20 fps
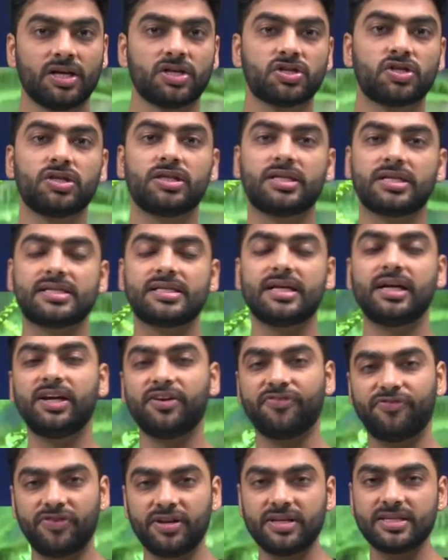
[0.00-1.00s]
So this is the
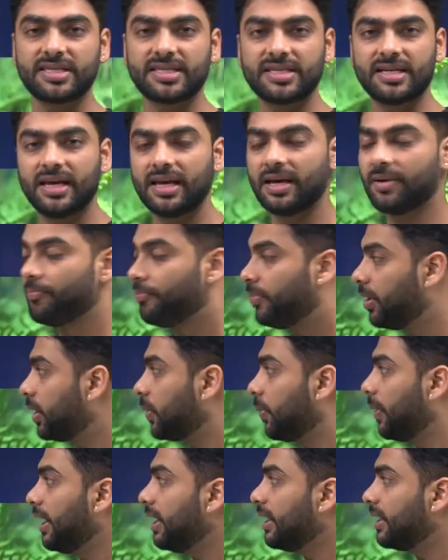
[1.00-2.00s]
difference
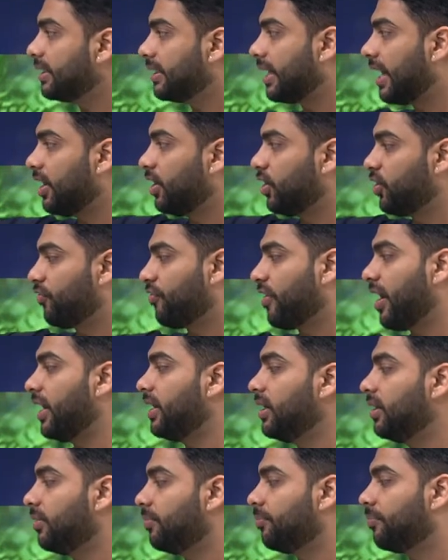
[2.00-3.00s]
between
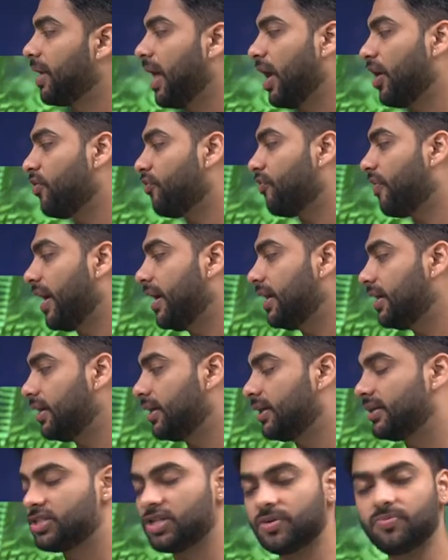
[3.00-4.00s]
pteridophyte, bryophyte,
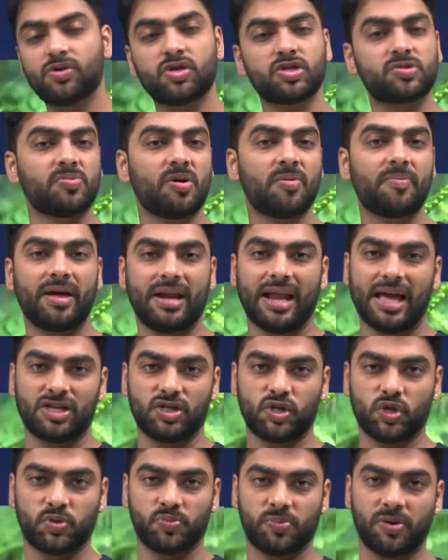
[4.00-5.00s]
gymnosperm and
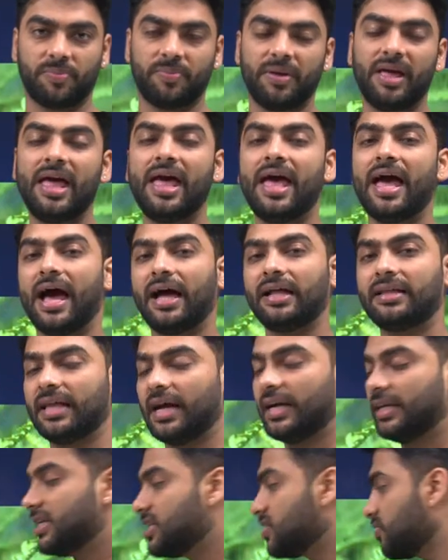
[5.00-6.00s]
angiosperm. And
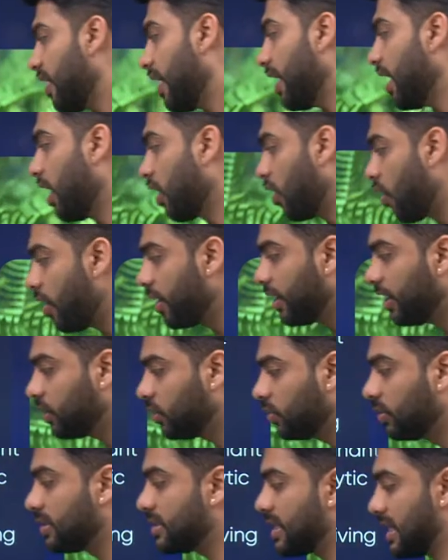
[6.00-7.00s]
that is why,
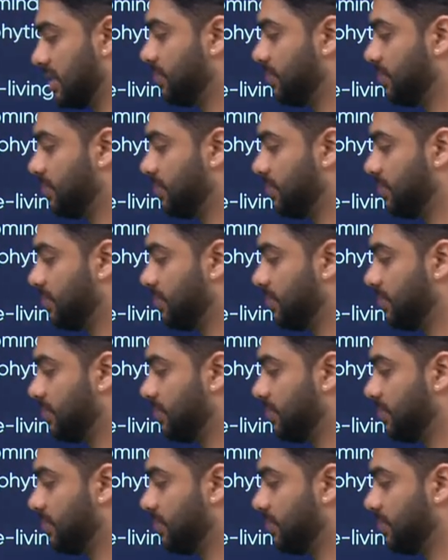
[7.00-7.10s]
according to this